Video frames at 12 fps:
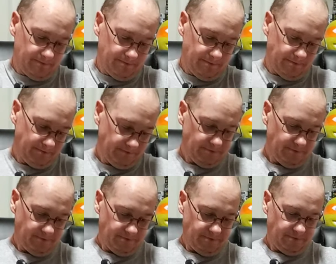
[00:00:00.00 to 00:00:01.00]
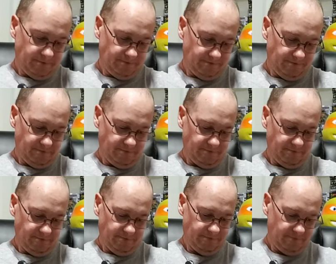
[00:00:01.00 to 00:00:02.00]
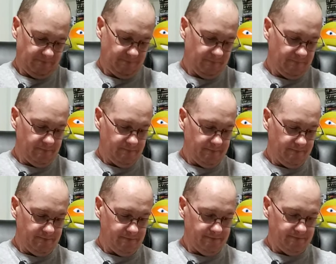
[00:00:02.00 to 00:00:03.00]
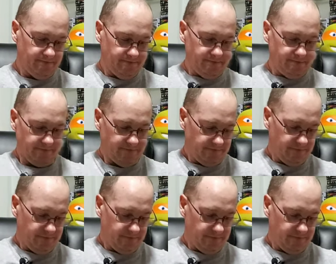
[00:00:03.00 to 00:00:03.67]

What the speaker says: No one is speaking in this clip.